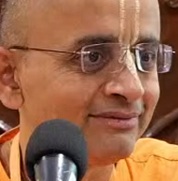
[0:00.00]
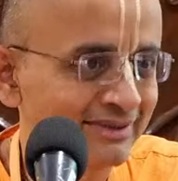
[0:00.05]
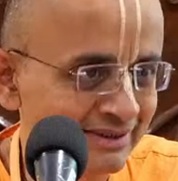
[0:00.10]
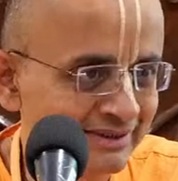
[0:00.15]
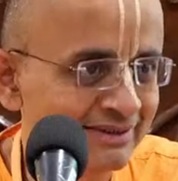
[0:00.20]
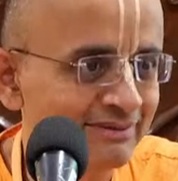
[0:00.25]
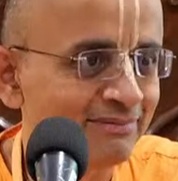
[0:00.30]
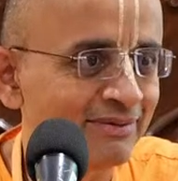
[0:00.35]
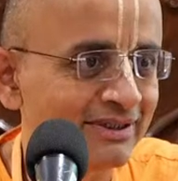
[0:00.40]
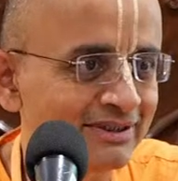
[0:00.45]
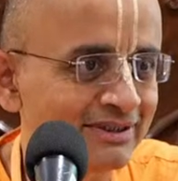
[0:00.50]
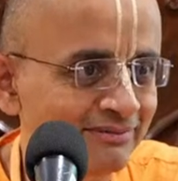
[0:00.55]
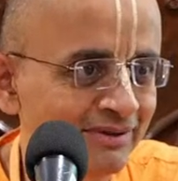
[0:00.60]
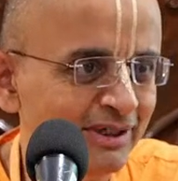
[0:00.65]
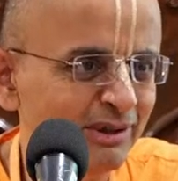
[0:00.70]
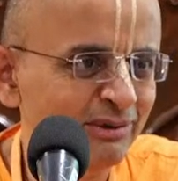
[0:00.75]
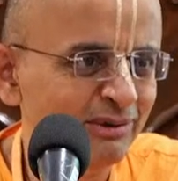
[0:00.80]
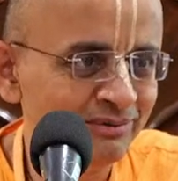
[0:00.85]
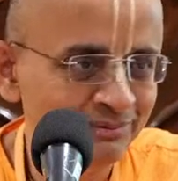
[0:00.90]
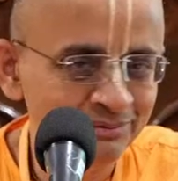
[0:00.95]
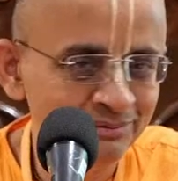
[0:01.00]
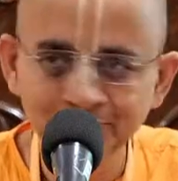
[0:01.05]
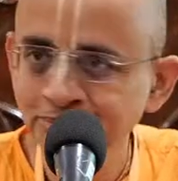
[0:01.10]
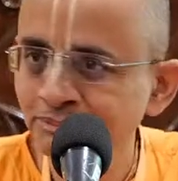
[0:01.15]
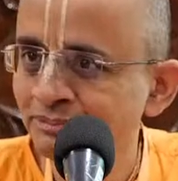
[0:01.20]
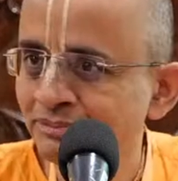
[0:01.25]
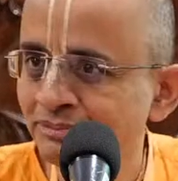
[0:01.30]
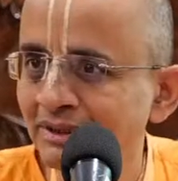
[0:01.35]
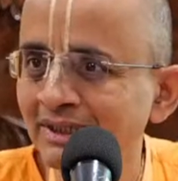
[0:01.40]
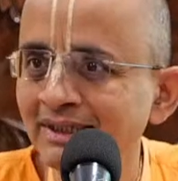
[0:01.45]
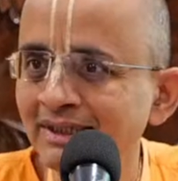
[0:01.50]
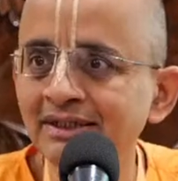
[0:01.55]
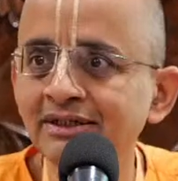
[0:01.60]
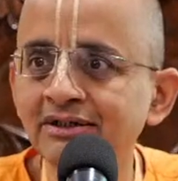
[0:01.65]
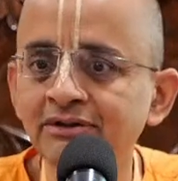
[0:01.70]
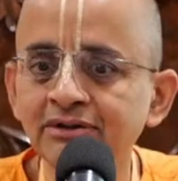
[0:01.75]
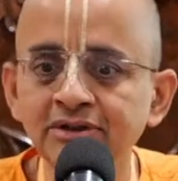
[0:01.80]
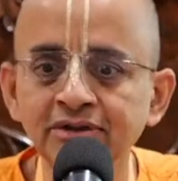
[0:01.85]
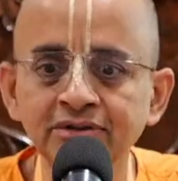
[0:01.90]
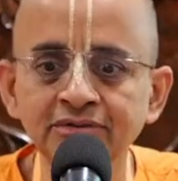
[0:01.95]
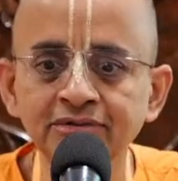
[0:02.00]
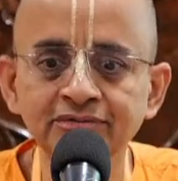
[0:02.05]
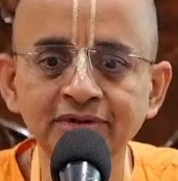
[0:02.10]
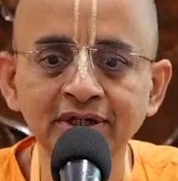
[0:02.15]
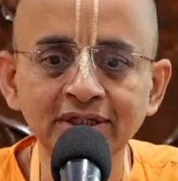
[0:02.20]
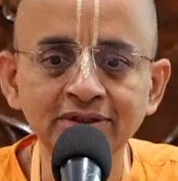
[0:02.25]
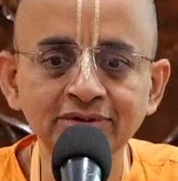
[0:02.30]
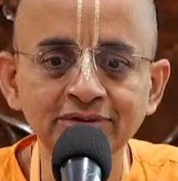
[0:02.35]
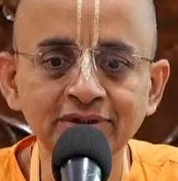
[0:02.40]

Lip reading: Is it possible? You know, in fact,